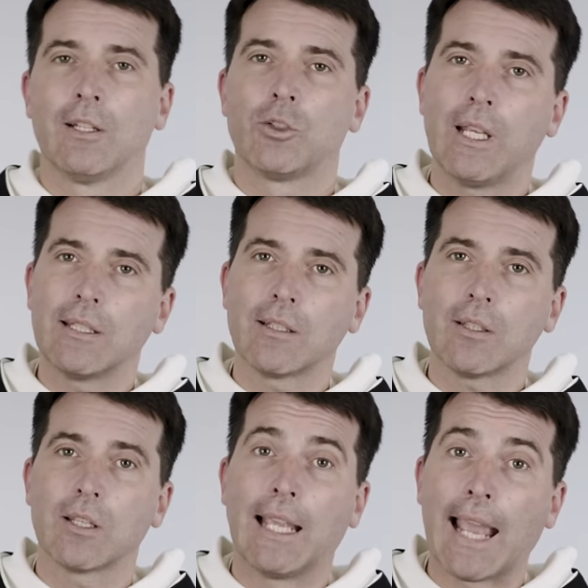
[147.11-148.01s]

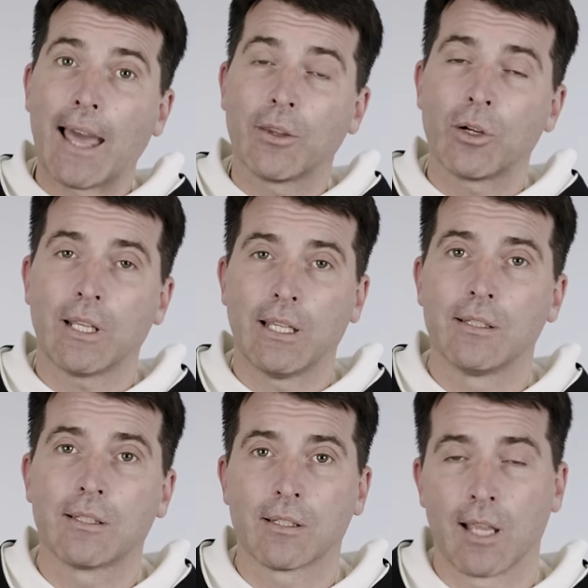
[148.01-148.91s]
Jesus gathered
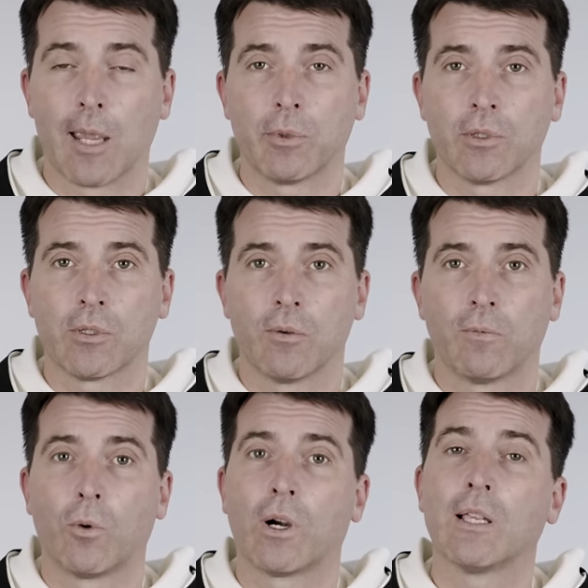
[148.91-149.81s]
his disciples
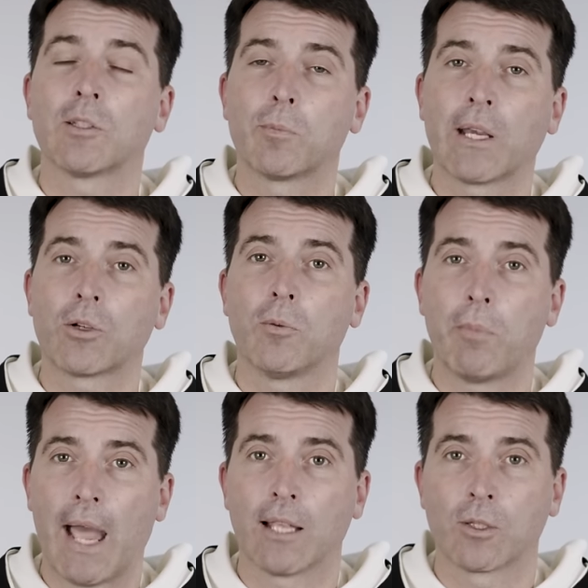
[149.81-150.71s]
for a special
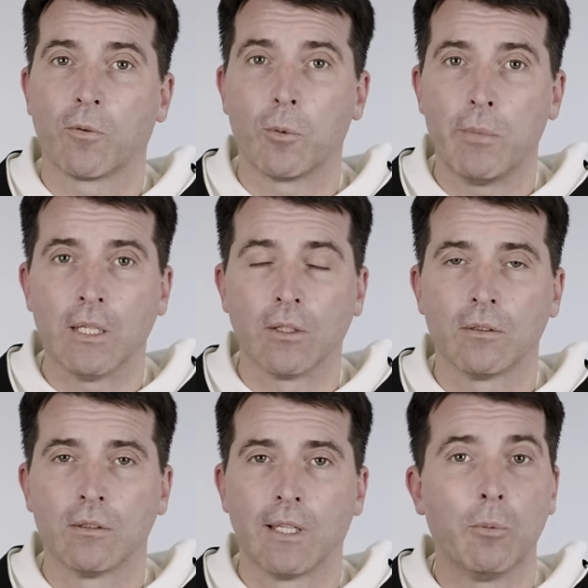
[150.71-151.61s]
Passover meal.
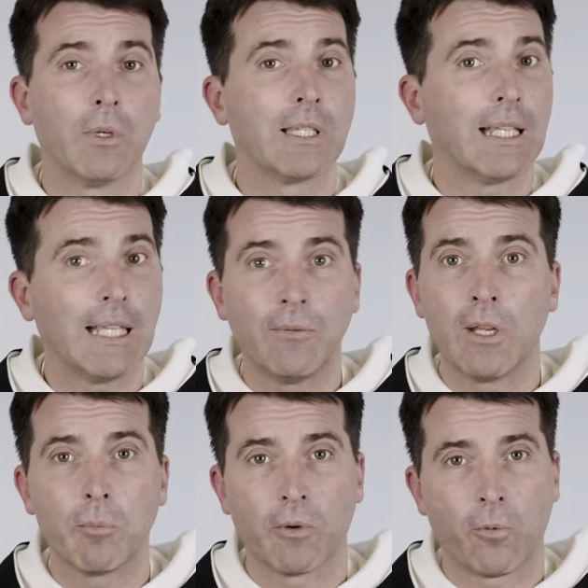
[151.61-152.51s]
It was the
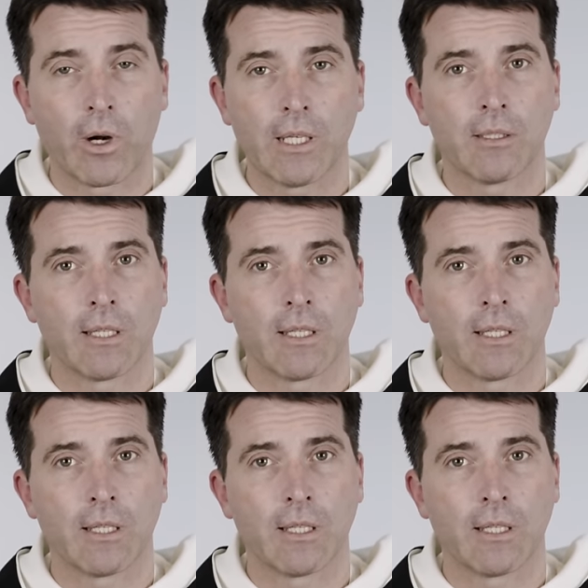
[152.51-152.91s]
evening before his